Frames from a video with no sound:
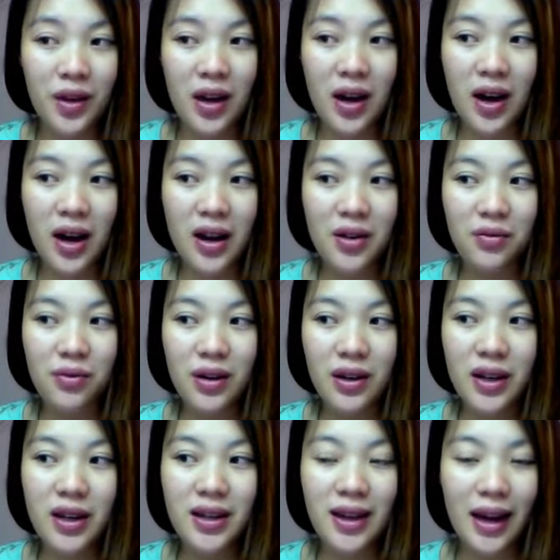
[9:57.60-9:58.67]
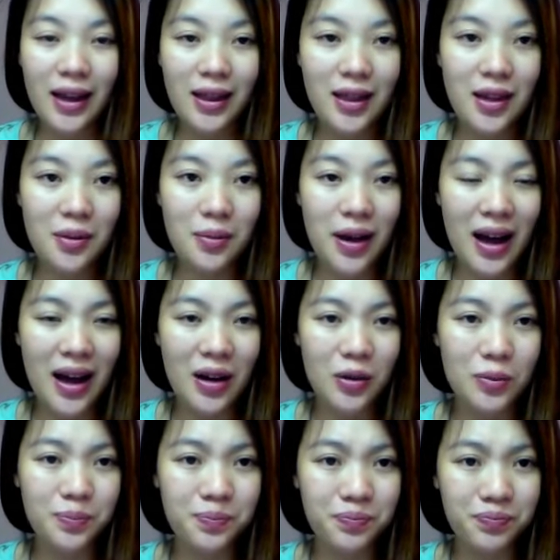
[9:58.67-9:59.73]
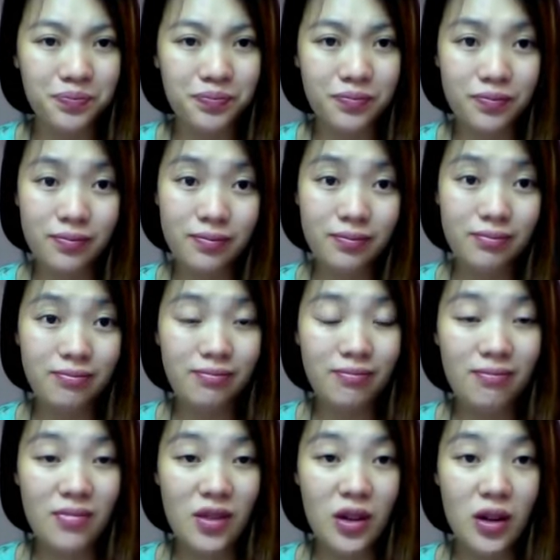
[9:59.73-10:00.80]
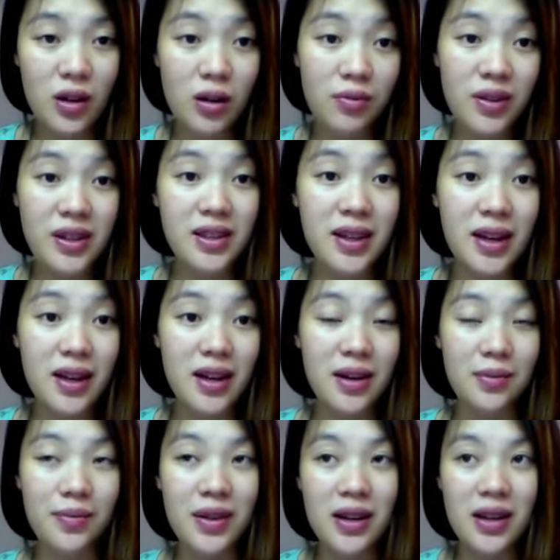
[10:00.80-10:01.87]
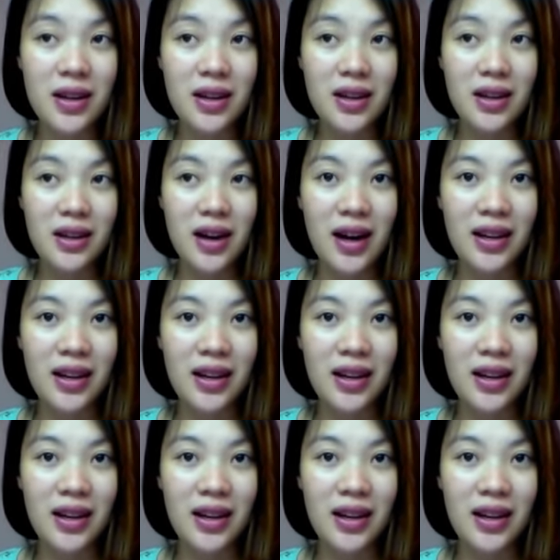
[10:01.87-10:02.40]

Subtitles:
I really like them how obviously, I